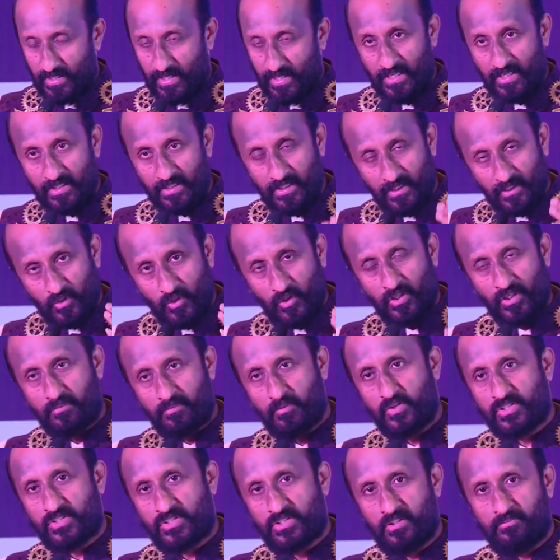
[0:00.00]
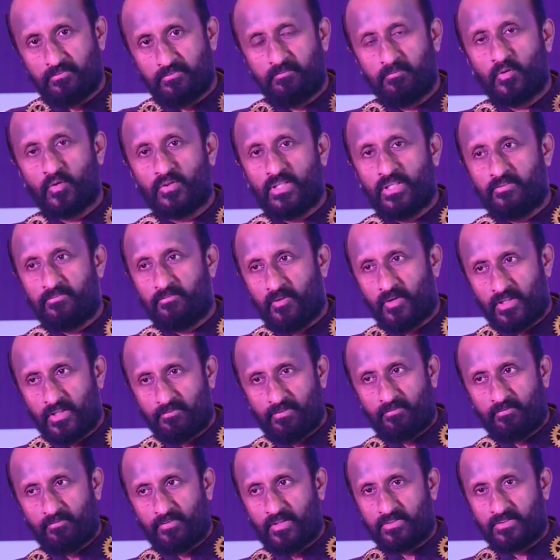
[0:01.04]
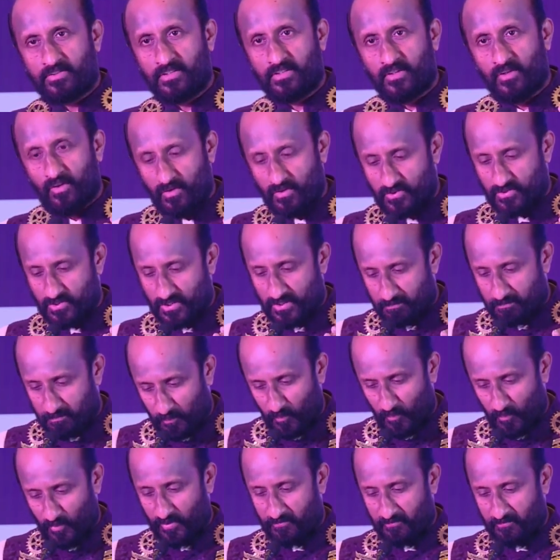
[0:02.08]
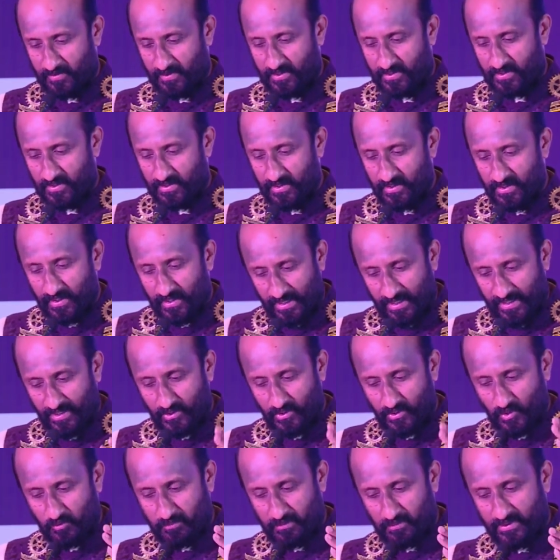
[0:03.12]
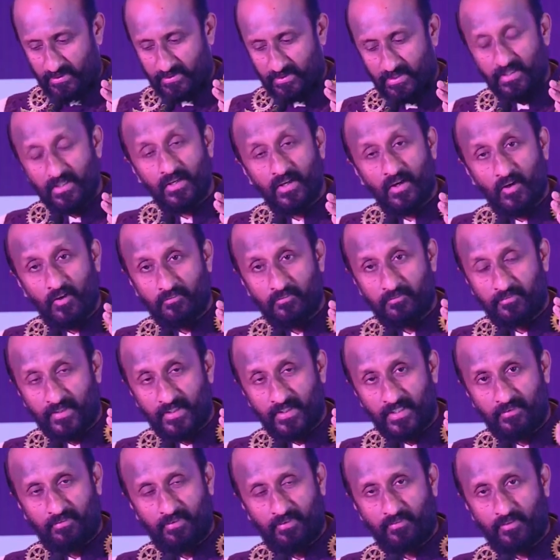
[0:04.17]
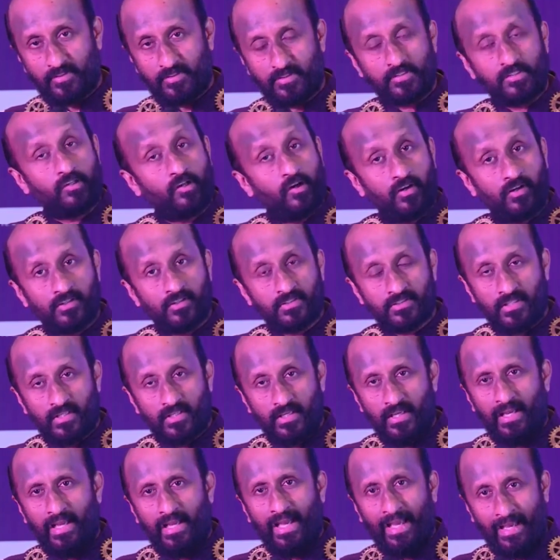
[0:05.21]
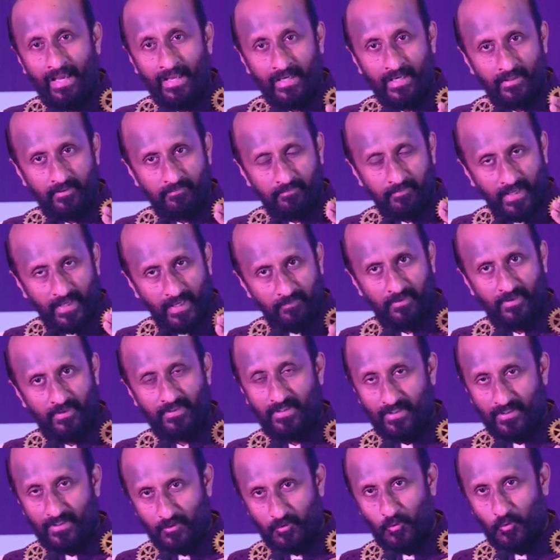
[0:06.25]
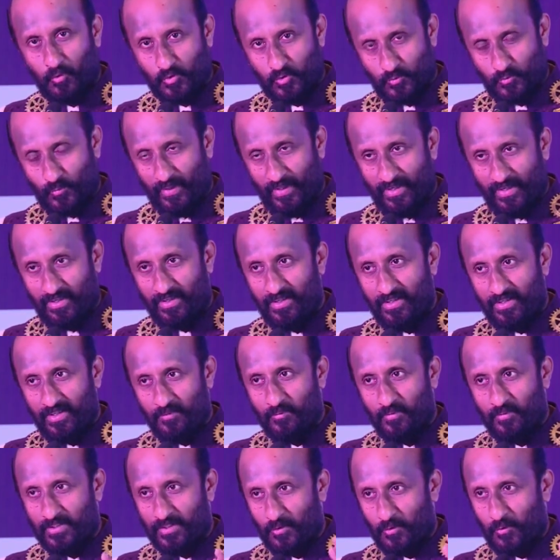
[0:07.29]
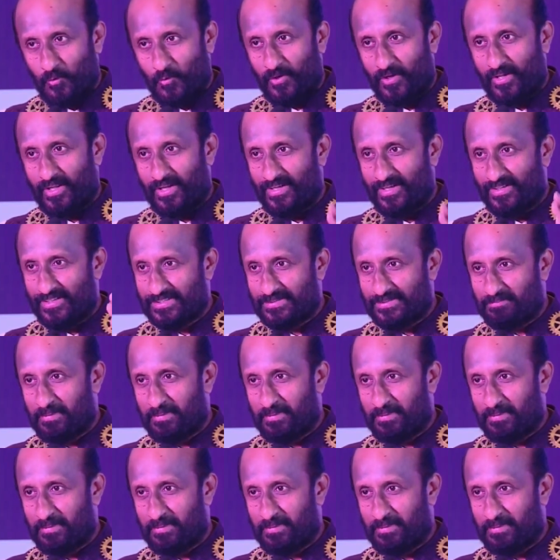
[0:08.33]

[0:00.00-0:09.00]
and a contribution of more than $45,000 to the polio fund, an endowment of $35,000, and if everything goes well with the courier and the